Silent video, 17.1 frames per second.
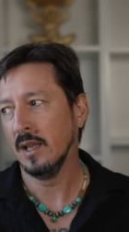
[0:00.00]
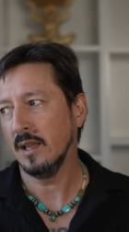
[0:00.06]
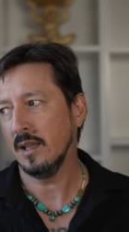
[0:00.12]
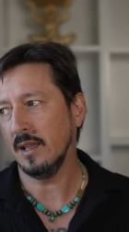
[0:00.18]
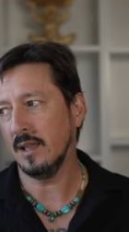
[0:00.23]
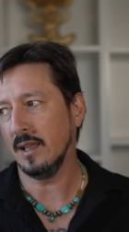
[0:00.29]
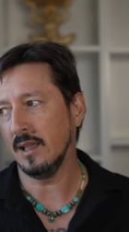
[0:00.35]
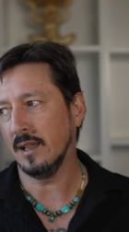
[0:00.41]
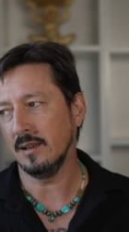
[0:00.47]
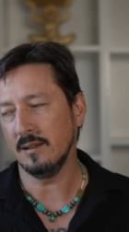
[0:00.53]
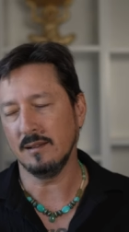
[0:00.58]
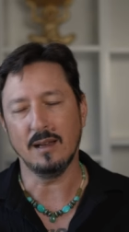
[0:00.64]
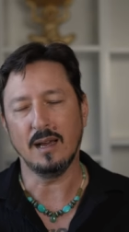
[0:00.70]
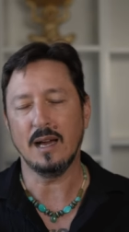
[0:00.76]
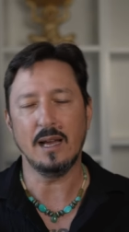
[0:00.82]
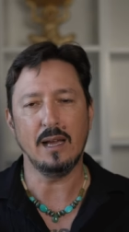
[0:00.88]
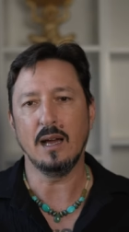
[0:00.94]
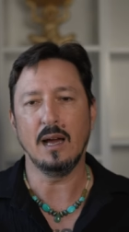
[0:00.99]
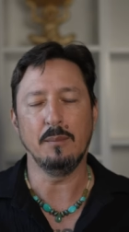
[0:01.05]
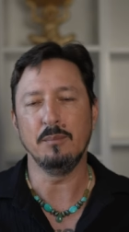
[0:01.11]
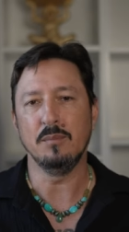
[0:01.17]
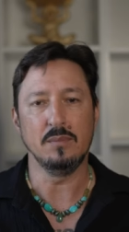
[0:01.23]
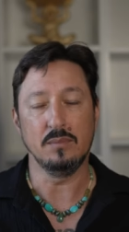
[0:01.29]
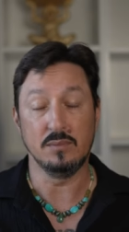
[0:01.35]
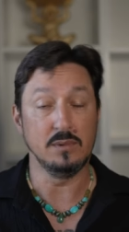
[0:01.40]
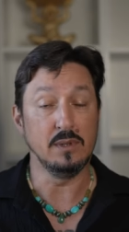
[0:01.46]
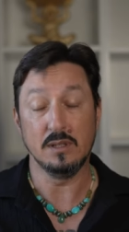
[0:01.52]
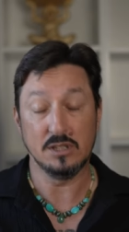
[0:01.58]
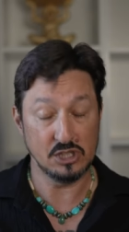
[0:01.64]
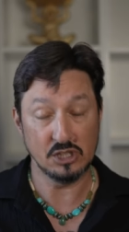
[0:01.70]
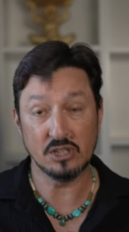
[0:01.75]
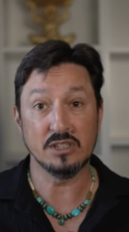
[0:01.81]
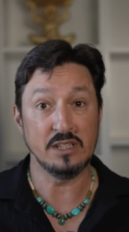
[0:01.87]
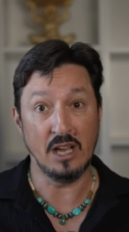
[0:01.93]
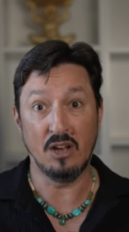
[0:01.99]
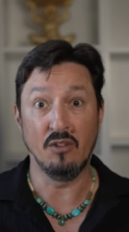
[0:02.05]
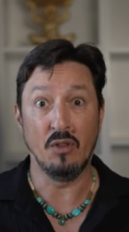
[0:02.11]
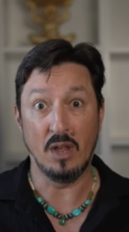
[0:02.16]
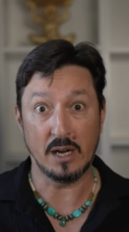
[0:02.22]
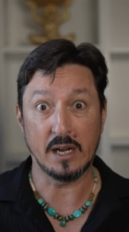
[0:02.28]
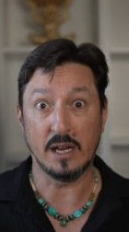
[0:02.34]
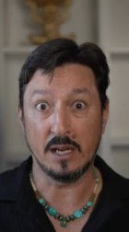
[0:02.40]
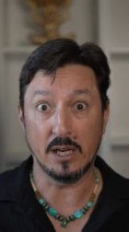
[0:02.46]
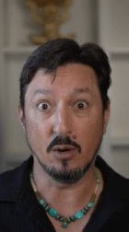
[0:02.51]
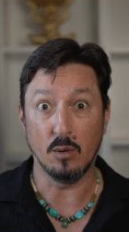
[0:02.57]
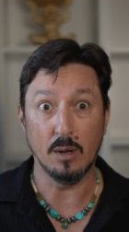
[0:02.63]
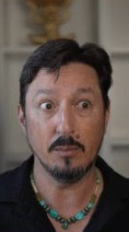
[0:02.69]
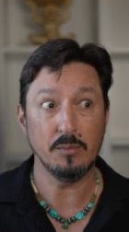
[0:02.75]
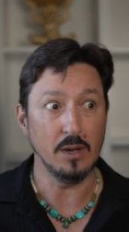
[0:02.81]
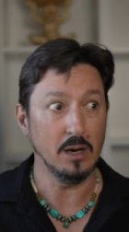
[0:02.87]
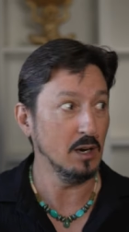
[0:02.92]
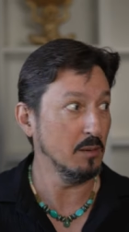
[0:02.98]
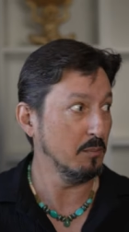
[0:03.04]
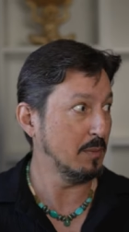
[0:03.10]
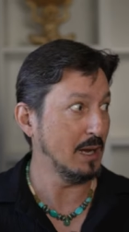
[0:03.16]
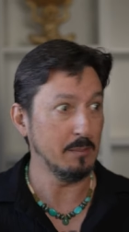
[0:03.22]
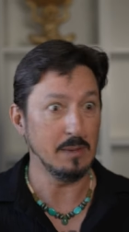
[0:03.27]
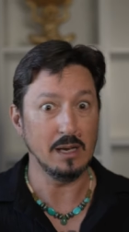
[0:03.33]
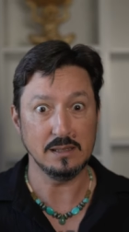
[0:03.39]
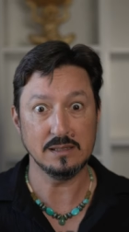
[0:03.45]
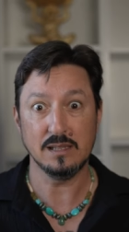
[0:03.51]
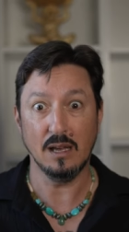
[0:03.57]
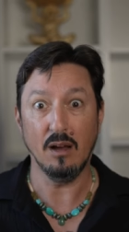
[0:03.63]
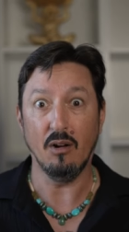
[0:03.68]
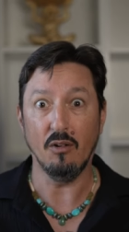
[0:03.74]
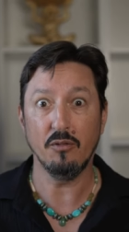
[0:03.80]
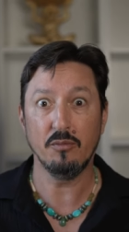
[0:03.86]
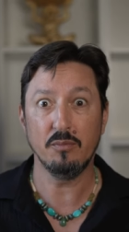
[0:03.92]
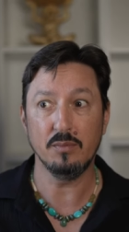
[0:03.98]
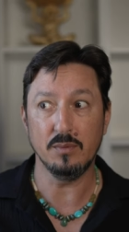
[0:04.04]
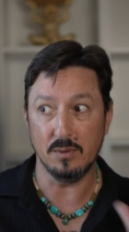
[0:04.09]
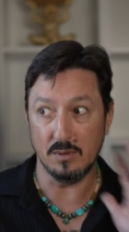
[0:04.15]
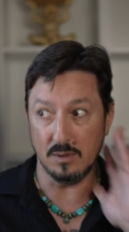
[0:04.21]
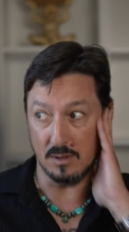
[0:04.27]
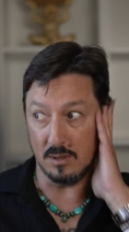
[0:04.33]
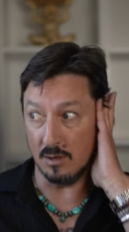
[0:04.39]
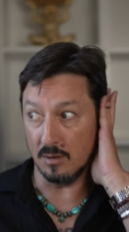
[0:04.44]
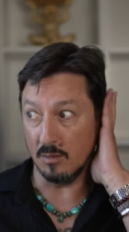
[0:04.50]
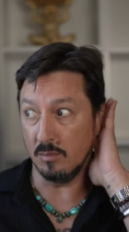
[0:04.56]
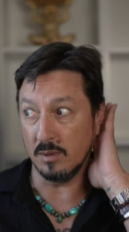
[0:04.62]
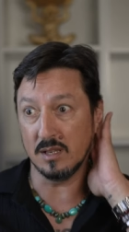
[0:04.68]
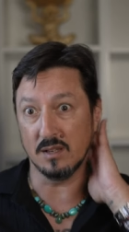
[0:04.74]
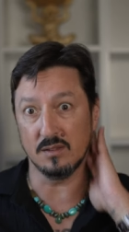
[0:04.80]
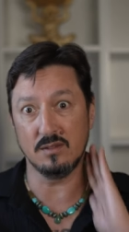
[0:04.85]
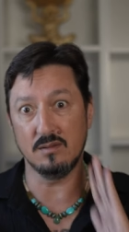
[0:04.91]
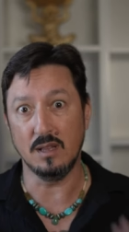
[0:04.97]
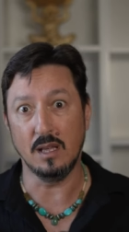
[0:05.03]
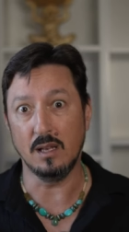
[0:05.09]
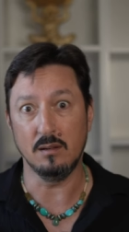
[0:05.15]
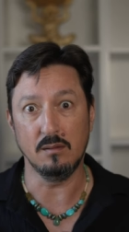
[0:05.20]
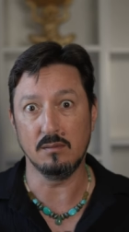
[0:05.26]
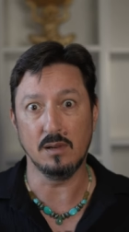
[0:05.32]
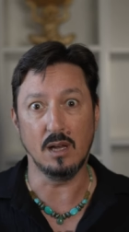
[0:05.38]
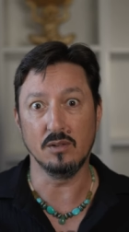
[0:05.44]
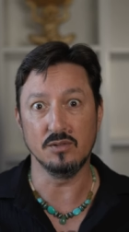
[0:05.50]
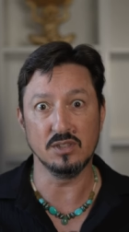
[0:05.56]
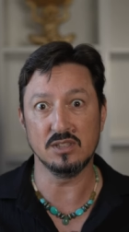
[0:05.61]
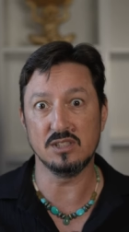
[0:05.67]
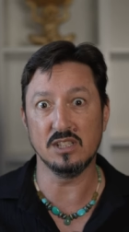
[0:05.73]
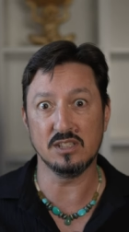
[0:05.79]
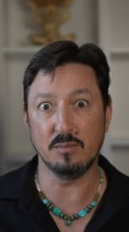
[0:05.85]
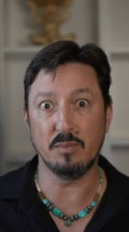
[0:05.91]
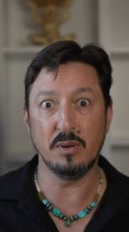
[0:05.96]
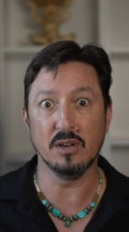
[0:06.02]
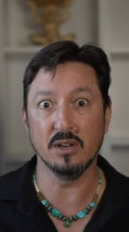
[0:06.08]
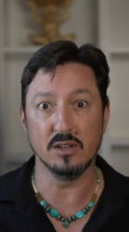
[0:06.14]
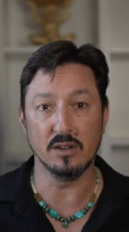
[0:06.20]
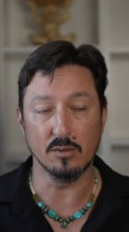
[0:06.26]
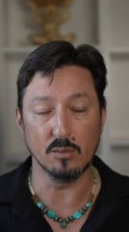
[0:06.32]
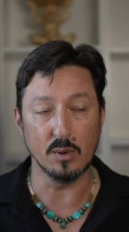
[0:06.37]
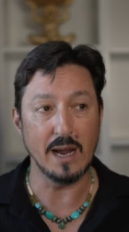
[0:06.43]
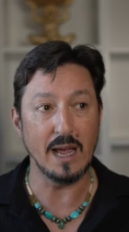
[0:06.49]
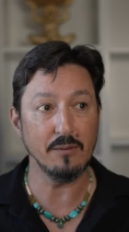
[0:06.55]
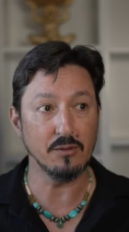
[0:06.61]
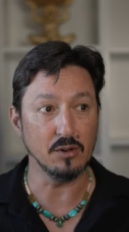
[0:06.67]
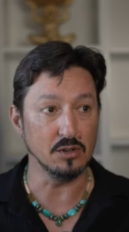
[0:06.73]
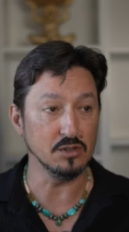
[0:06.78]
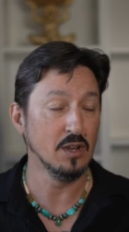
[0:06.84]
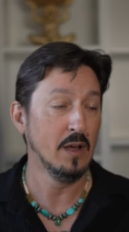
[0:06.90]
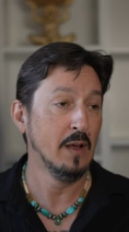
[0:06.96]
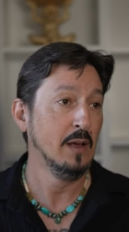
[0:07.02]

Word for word: And I, am sure as hell I'm not going to go up there by myself, you know, because then I'll just disappear into the rafters.